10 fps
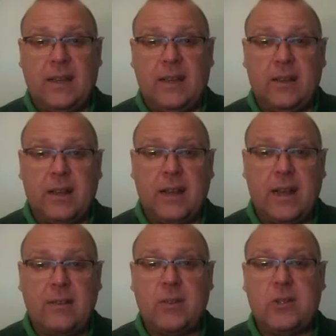You're going to
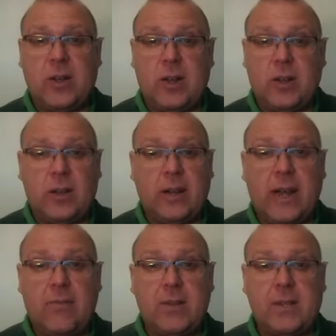have a child, you're going to
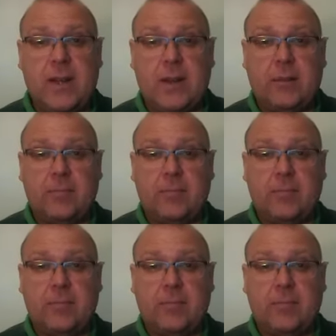have a son.